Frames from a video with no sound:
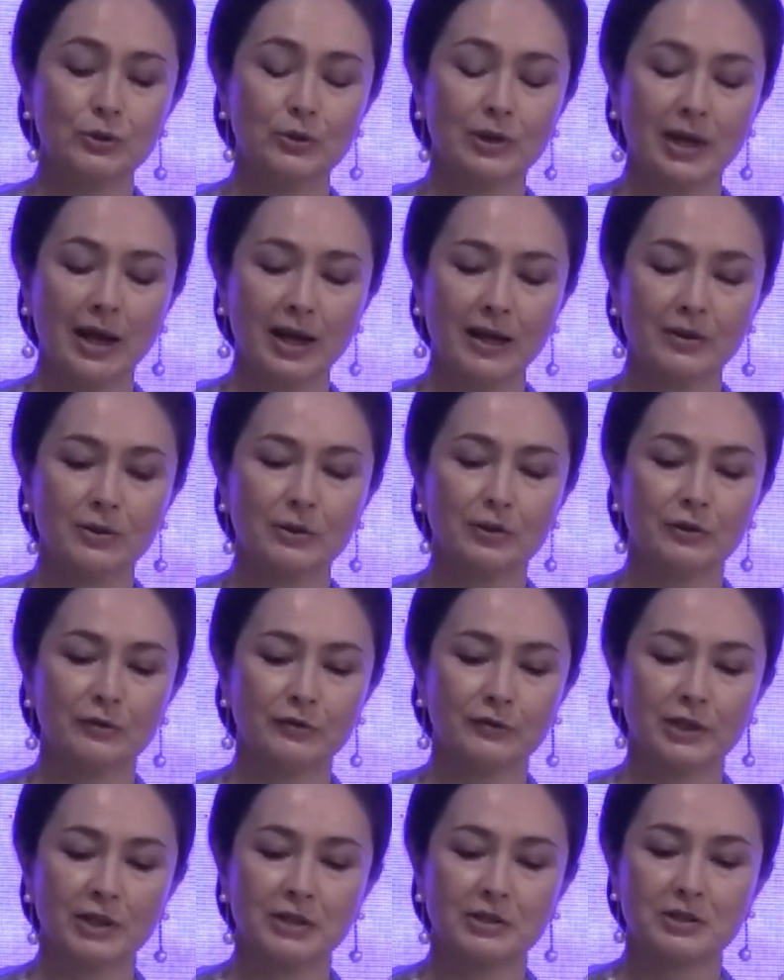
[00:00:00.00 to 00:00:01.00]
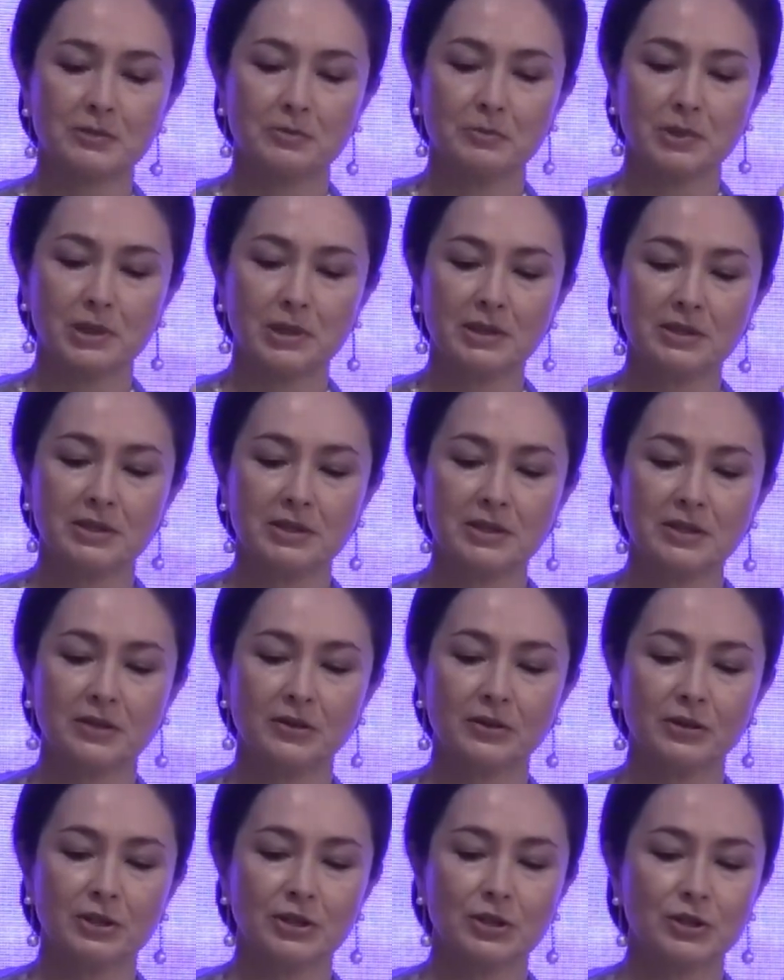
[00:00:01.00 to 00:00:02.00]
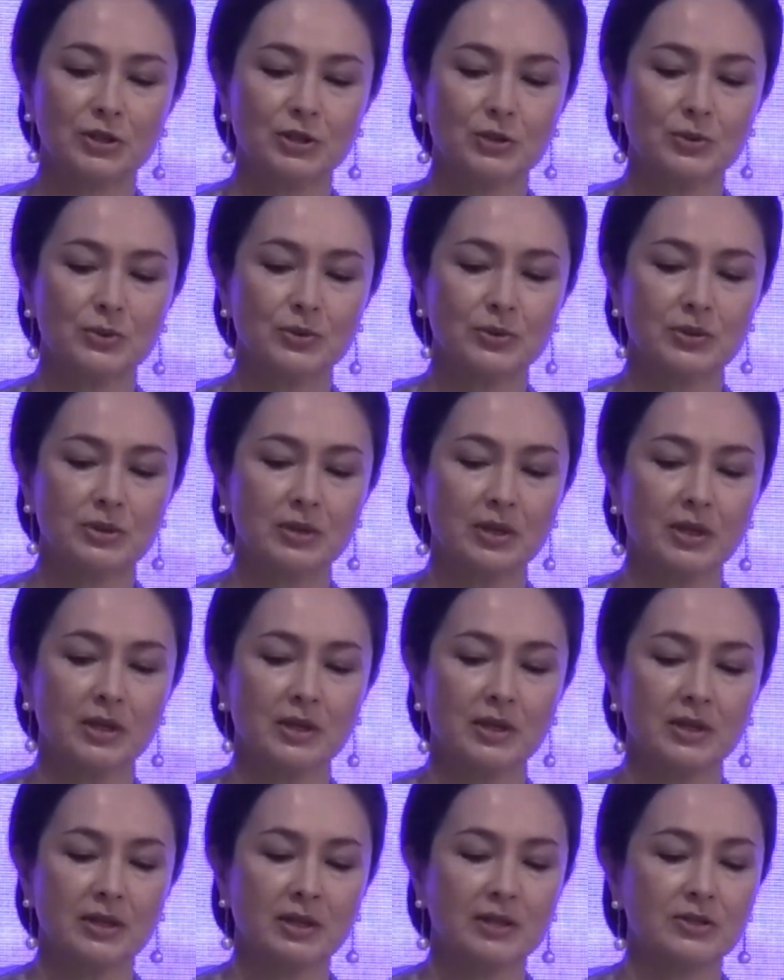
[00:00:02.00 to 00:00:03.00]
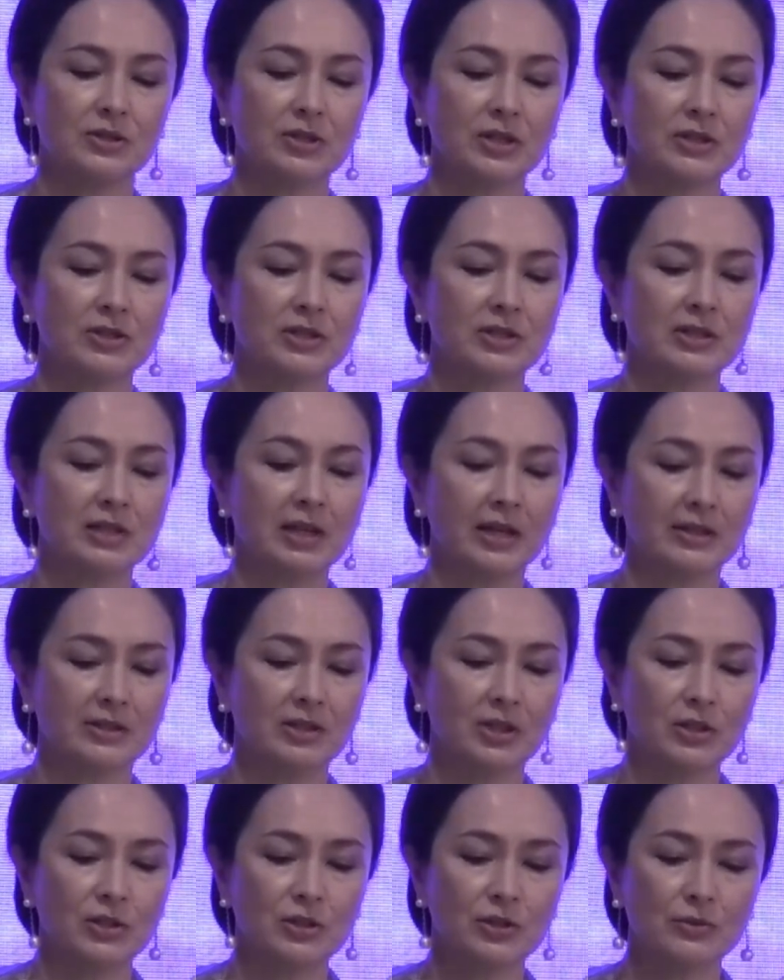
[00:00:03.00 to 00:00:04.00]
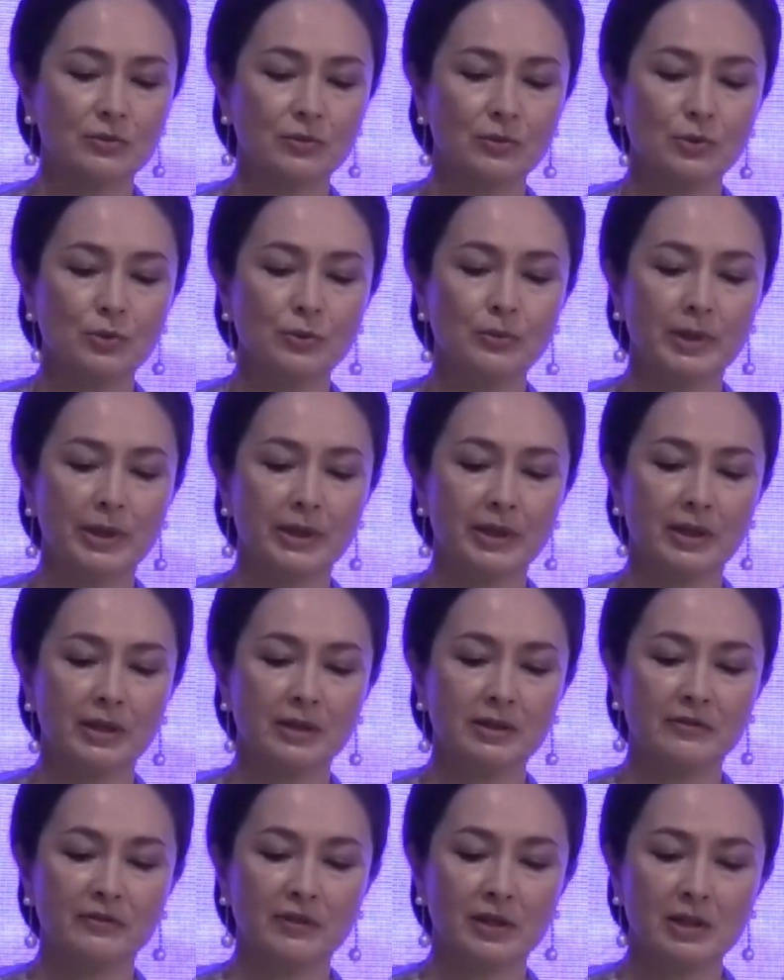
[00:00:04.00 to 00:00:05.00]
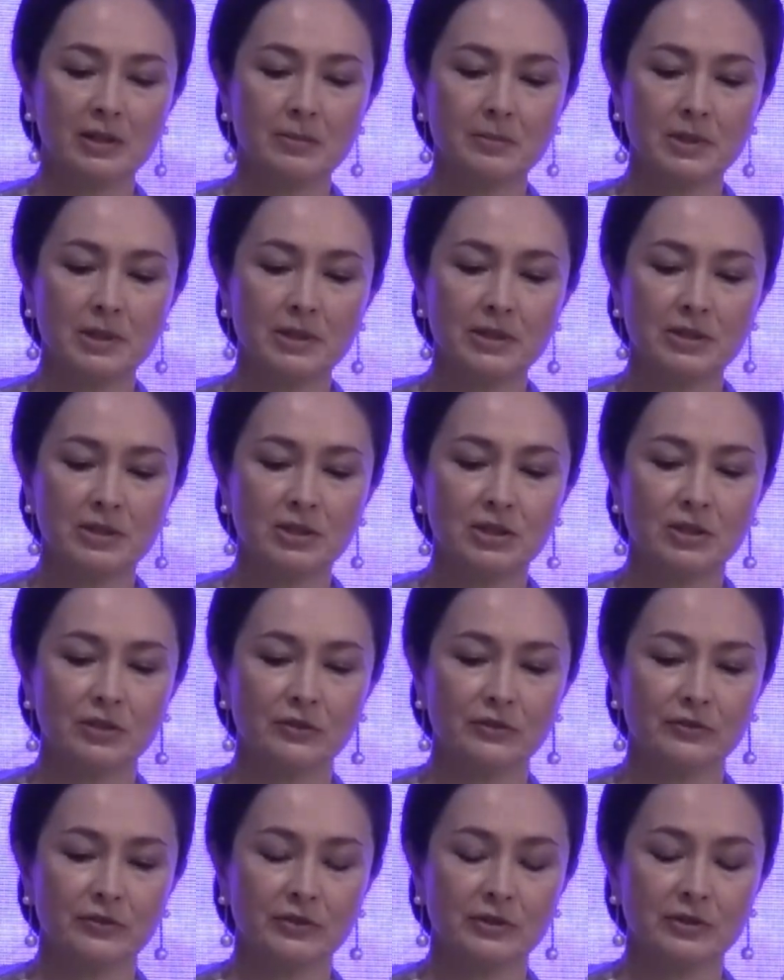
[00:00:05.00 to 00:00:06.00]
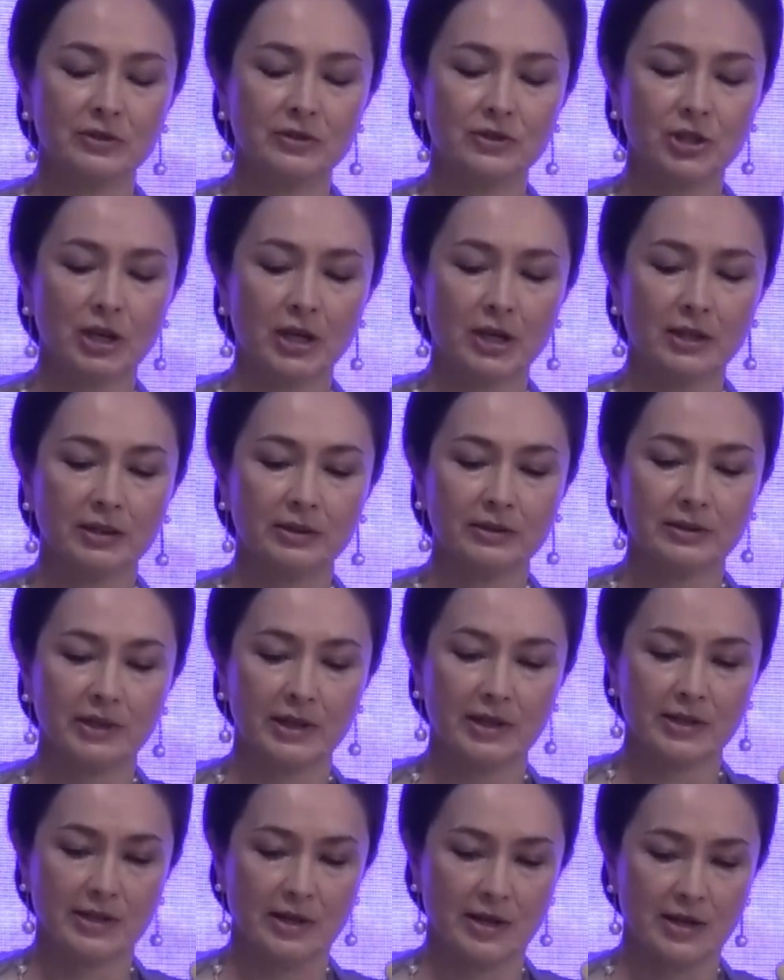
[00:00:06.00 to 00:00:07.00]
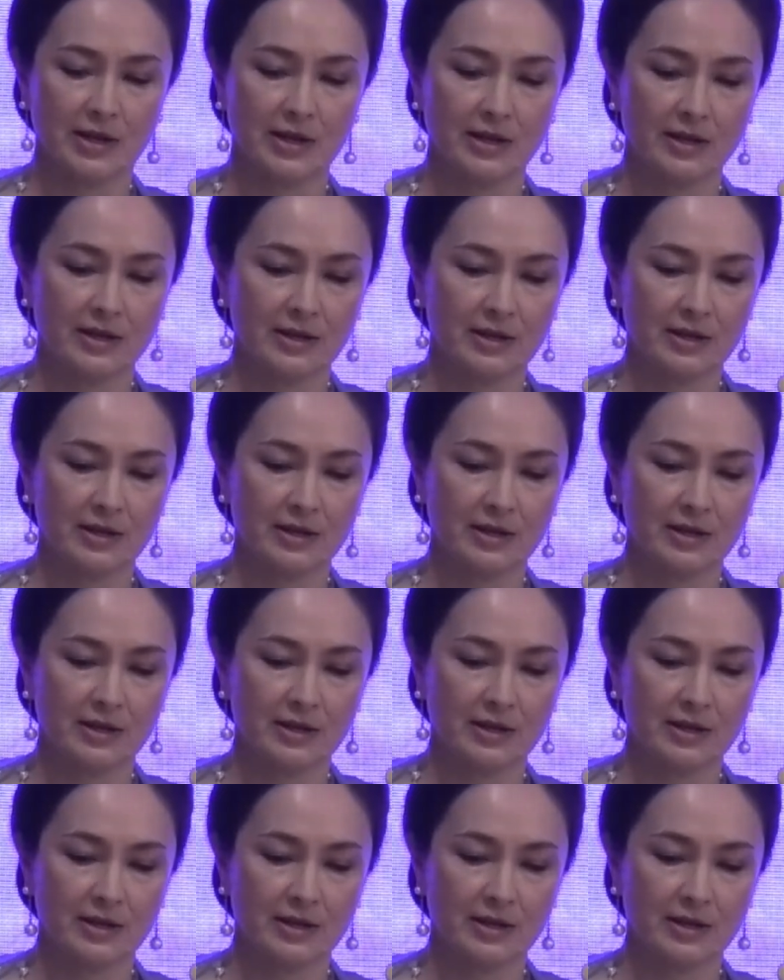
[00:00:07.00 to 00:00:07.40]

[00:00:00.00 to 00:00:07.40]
lack of flexibility on issues such as lactation room and unavailability of child daycare.